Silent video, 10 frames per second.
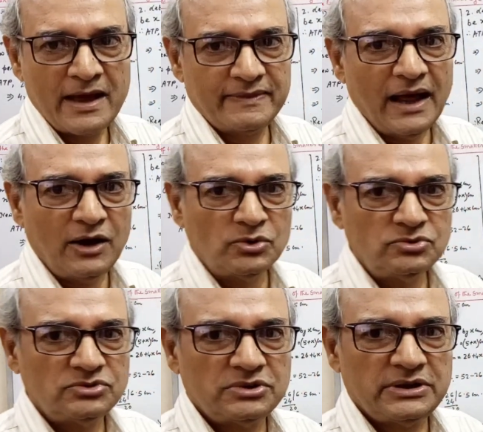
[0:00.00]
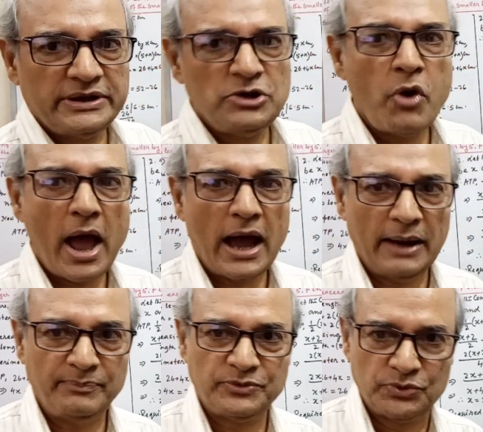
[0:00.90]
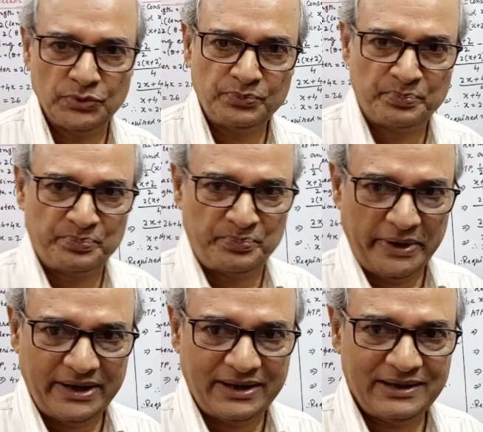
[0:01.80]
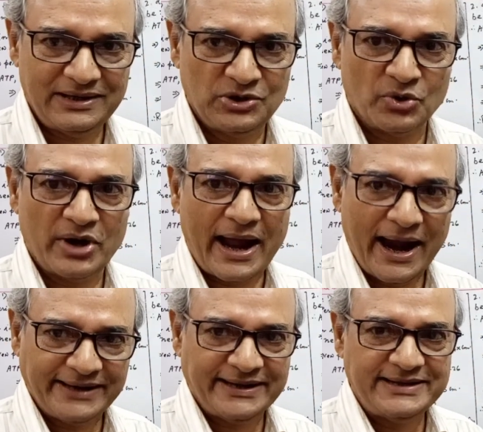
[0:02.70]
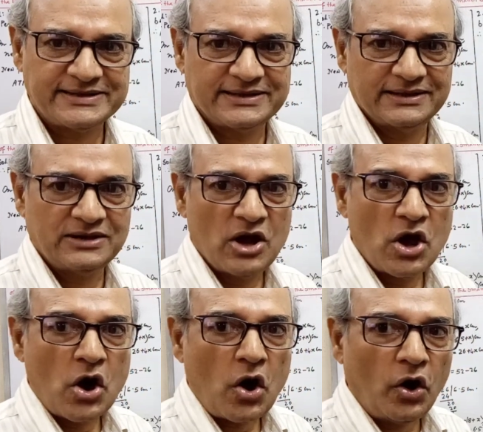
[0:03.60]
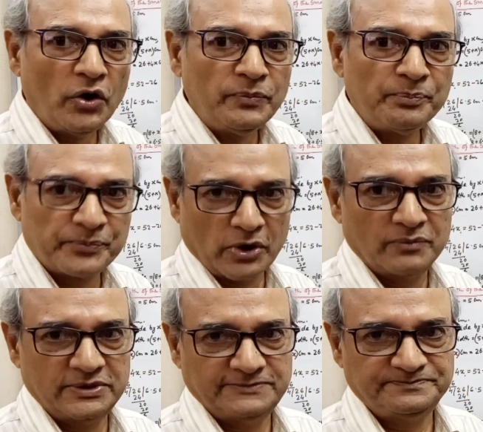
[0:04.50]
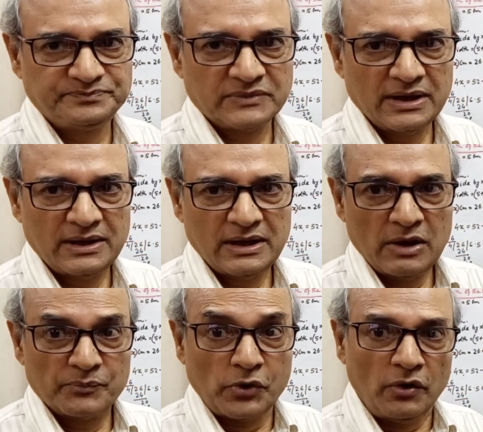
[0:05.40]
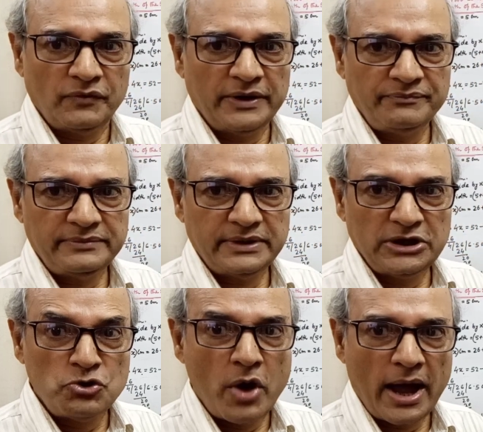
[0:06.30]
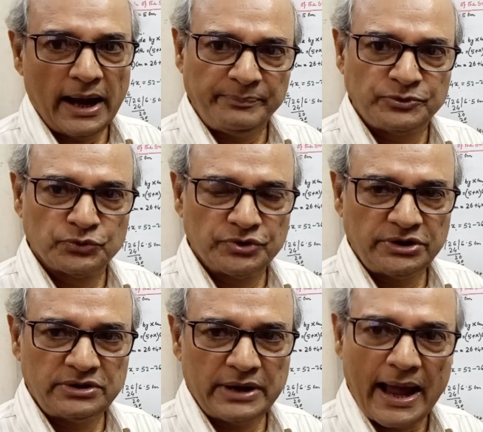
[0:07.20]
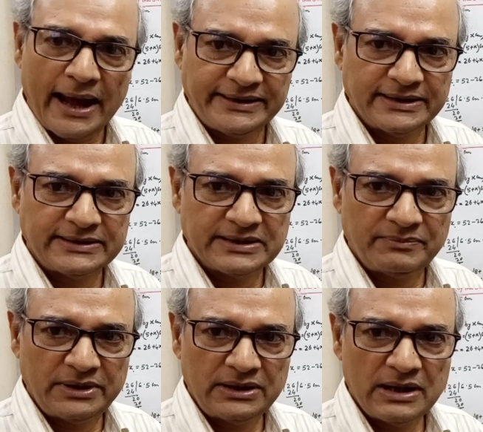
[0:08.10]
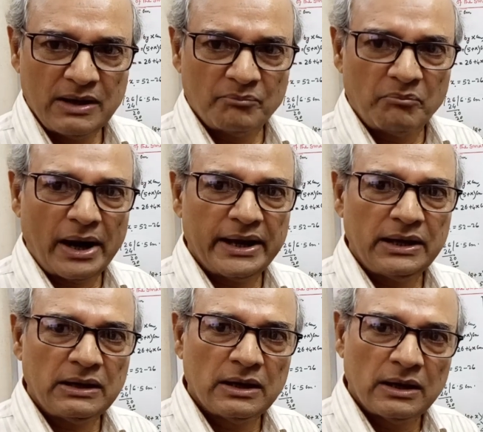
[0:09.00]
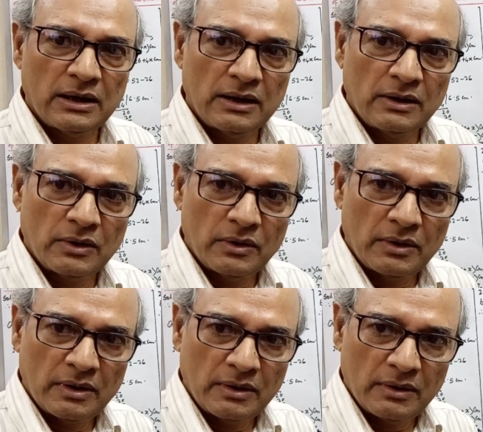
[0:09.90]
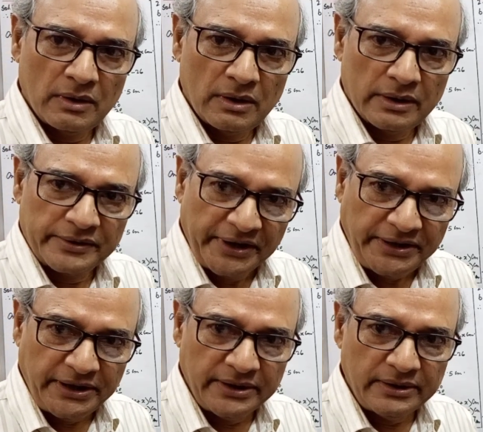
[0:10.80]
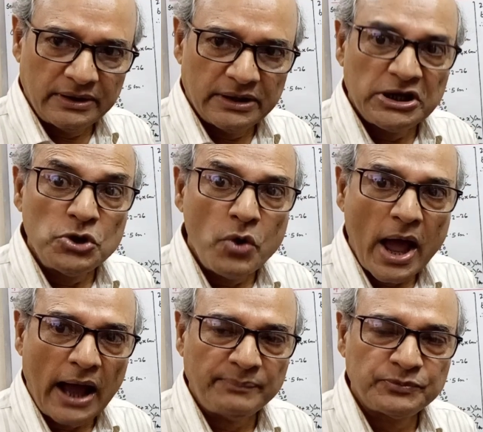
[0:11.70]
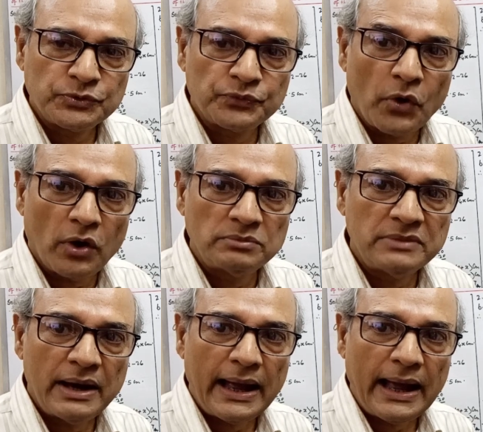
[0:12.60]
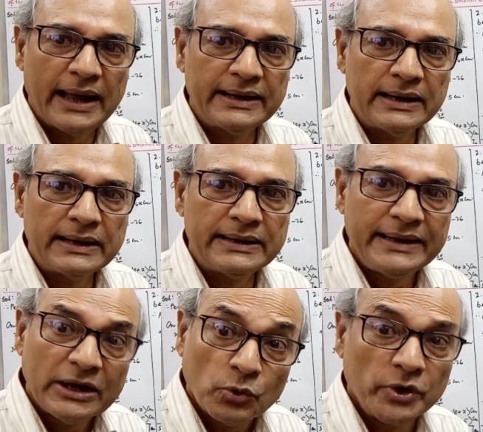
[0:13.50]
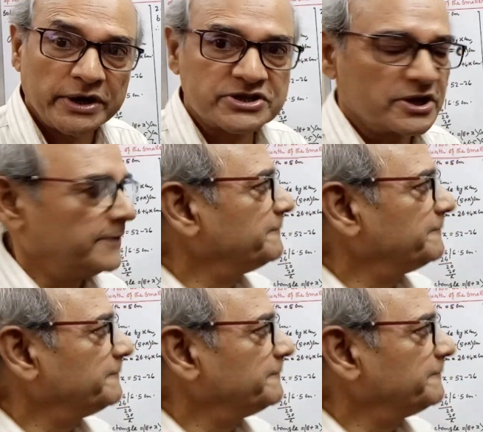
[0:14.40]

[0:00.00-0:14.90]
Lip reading: Now, you have to pay your attention on problem. Problem you have to read attentively. By reading, you have to form an equation.